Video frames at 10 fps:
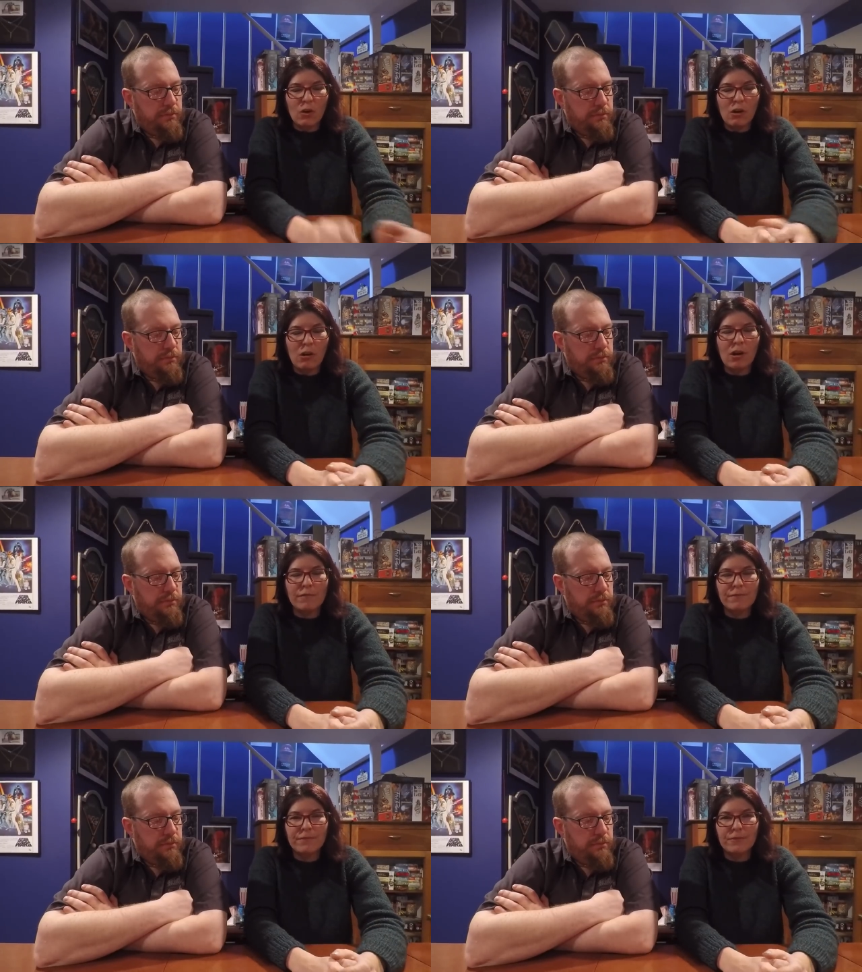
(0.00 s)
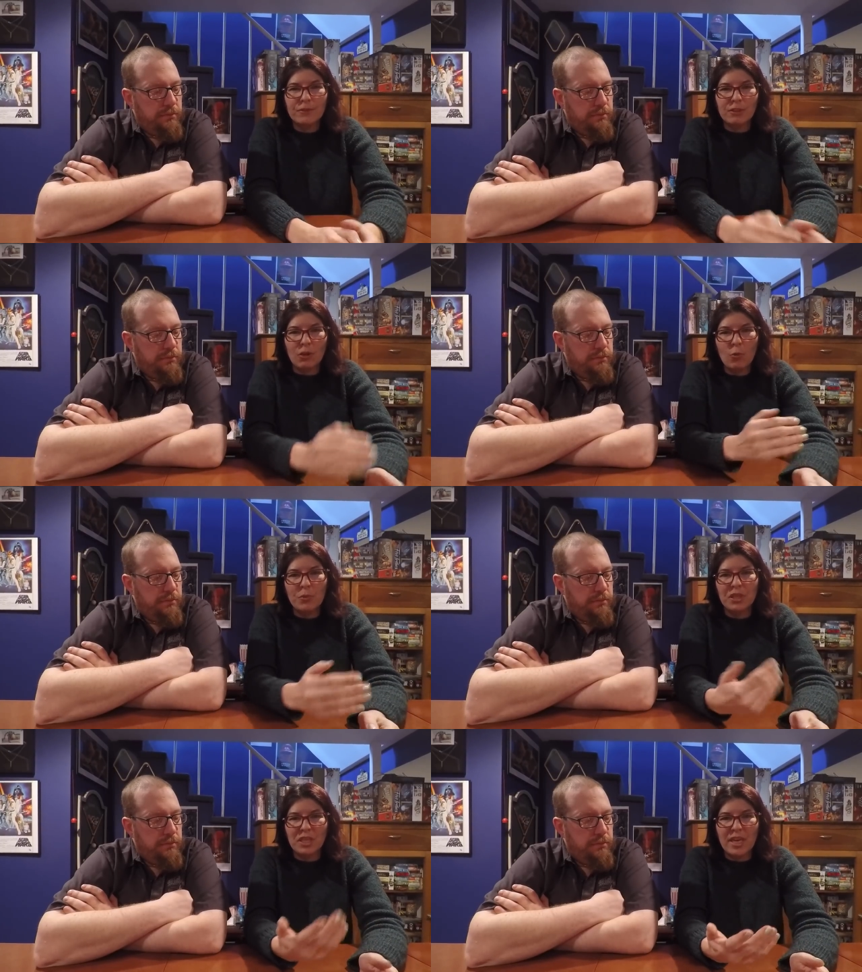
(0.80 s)
Speaker 1: off,
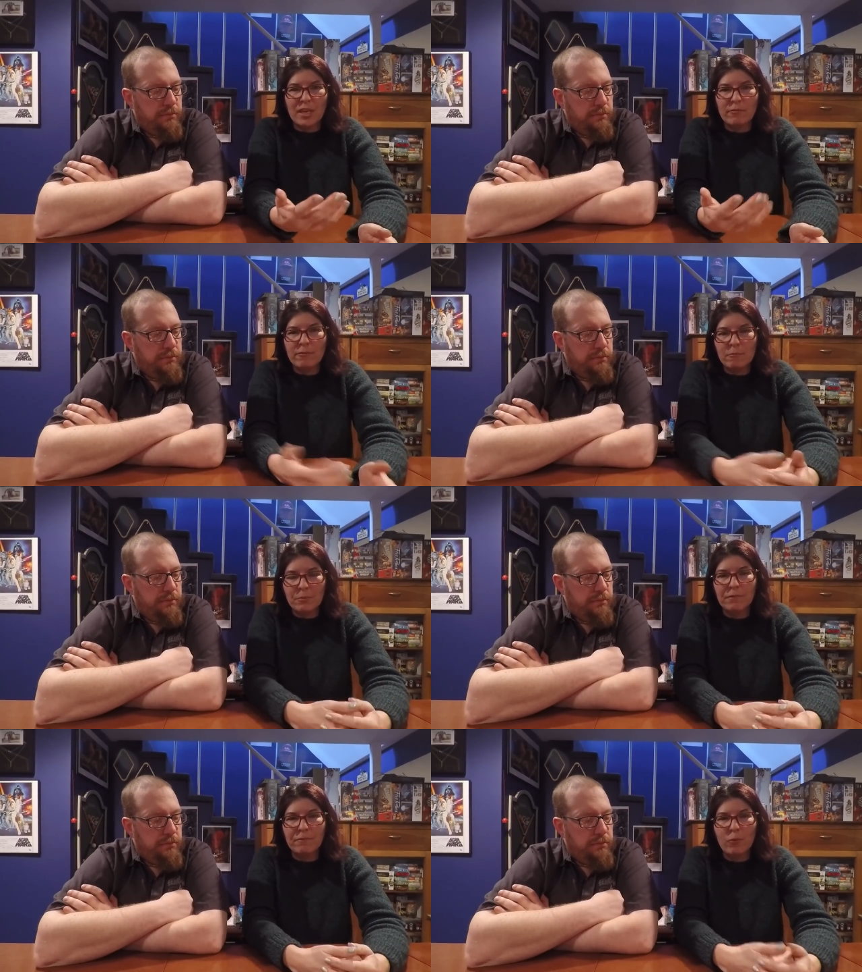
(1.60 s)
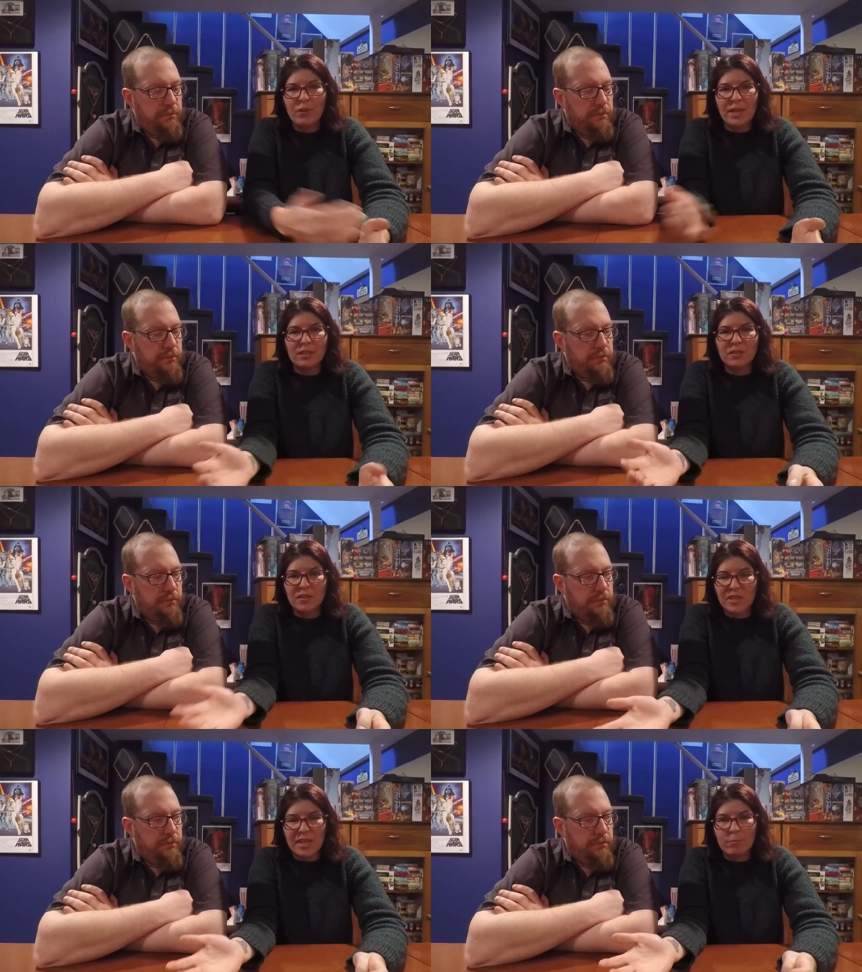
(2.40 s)
open the gate before the end of the
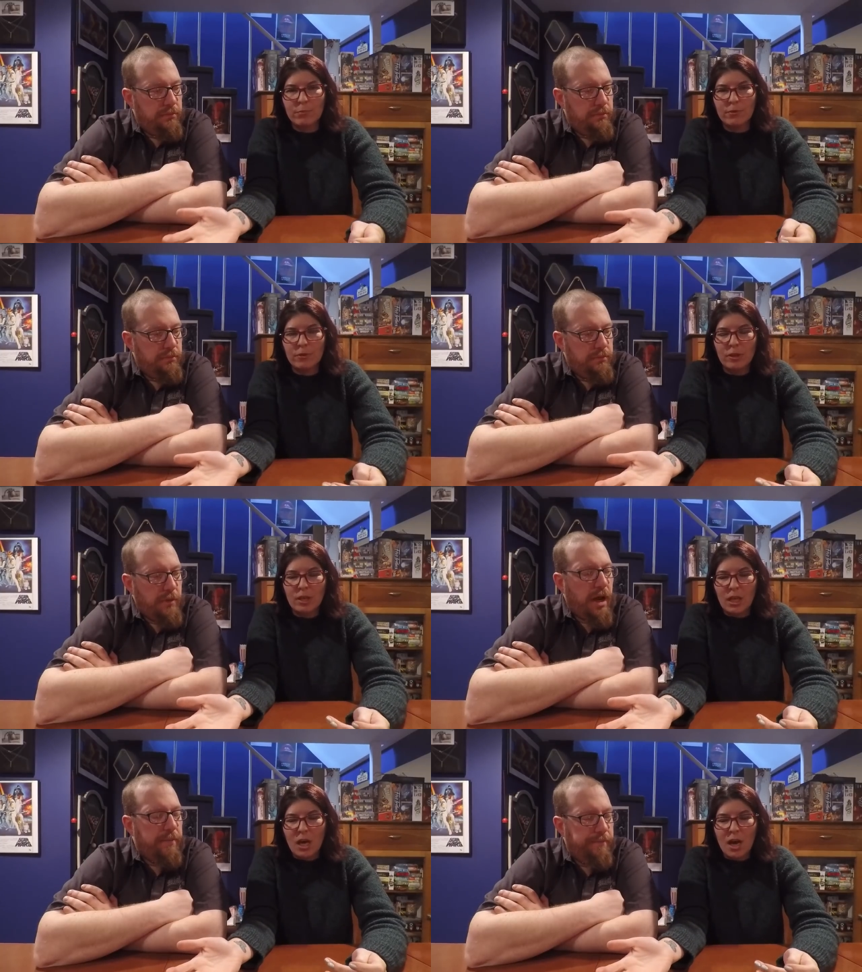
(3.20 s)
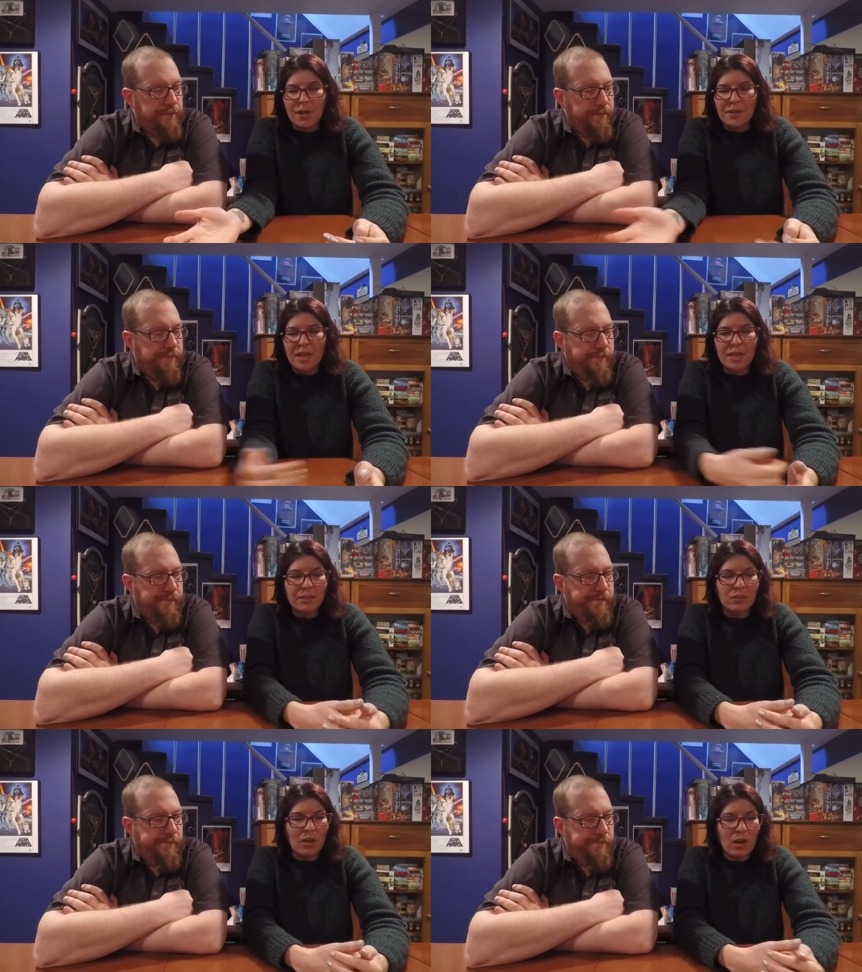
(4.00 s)
tape. Yeah. And
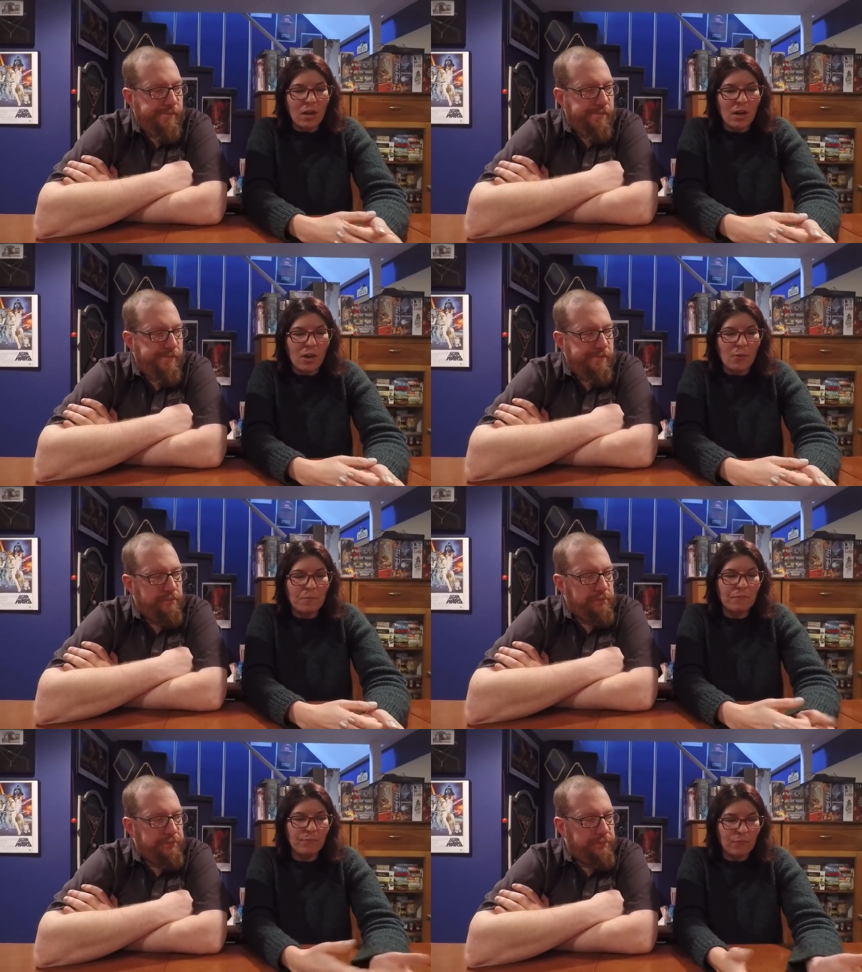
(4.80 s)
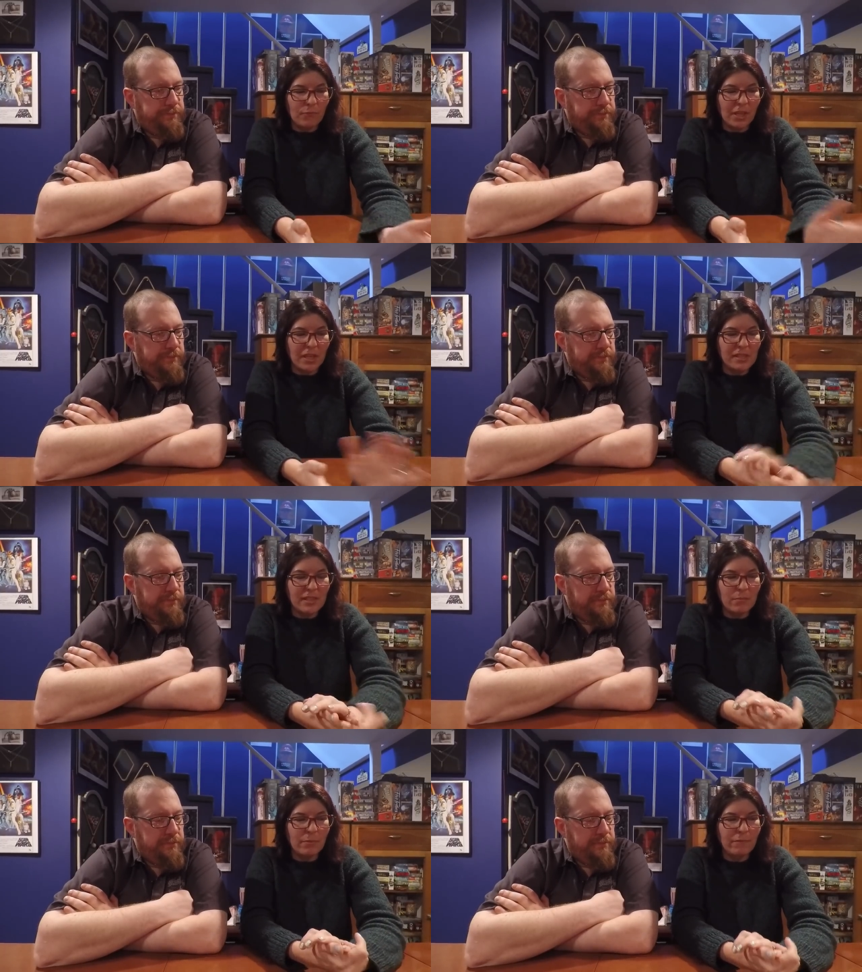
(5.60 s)
then um, like I
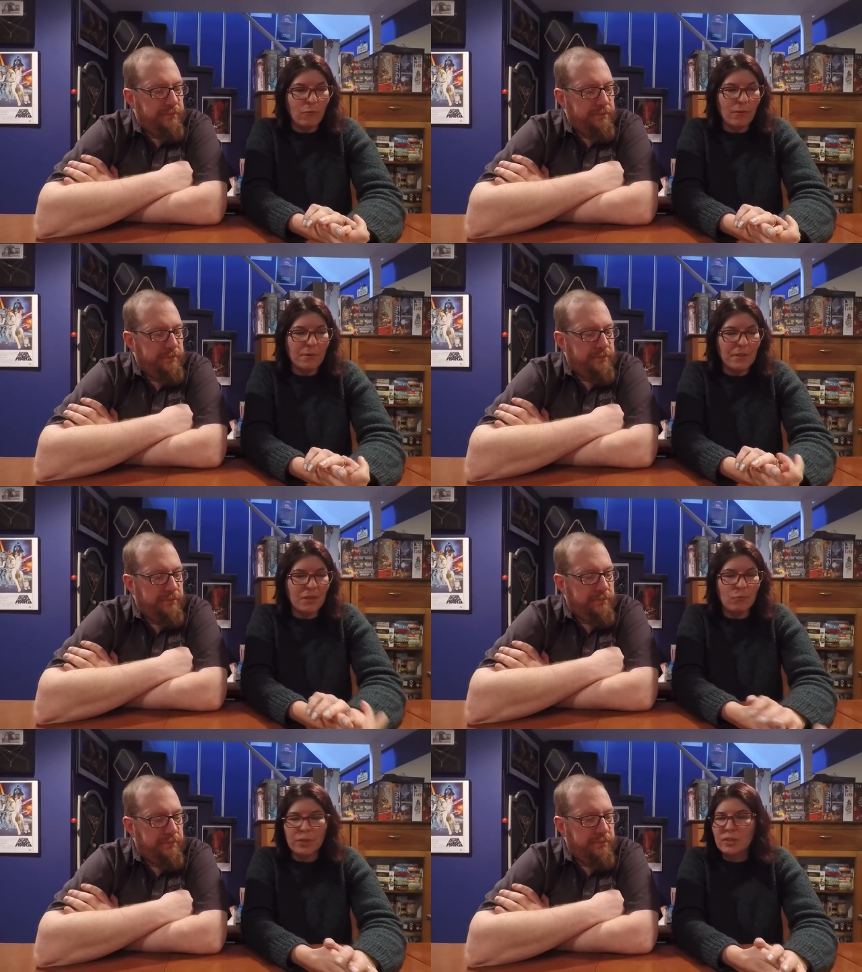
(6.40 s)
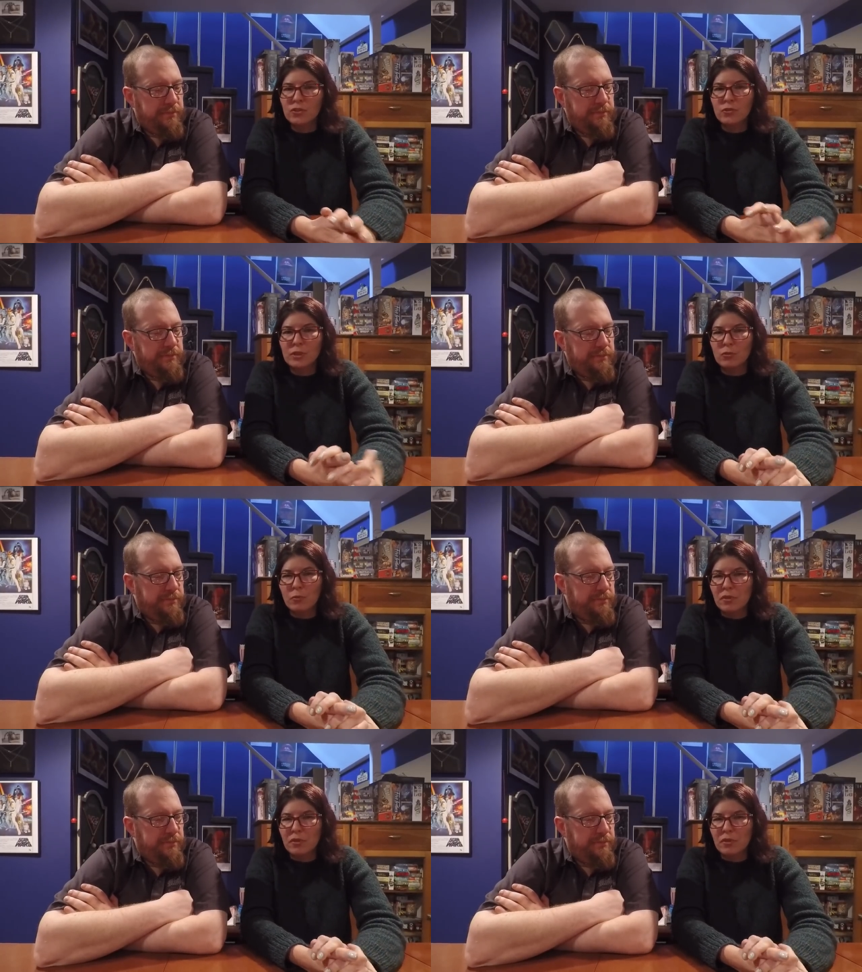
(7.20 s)
said before, they reissued it with